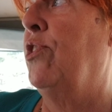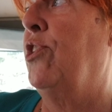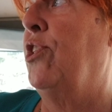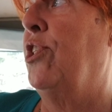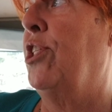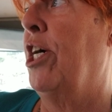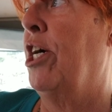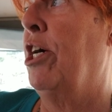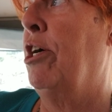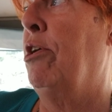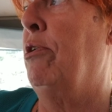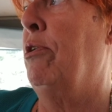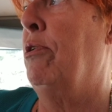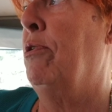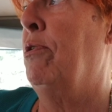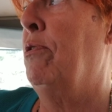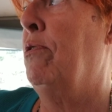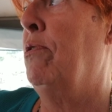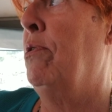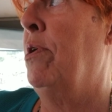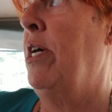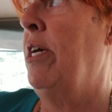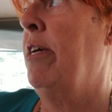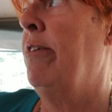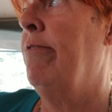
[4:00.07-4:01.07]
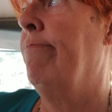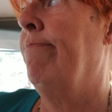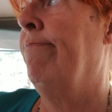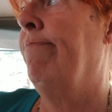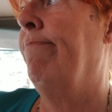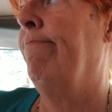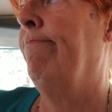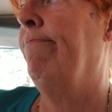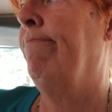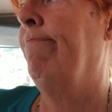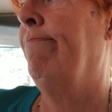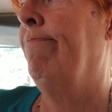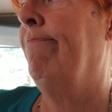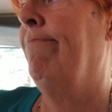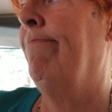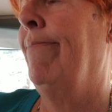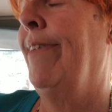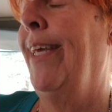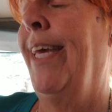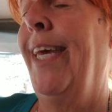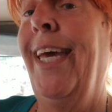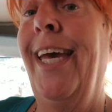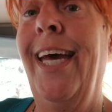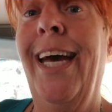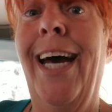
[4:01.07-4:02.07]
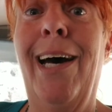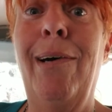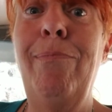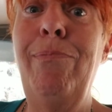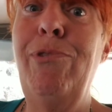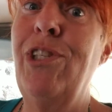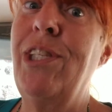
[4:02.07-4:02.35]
so I'm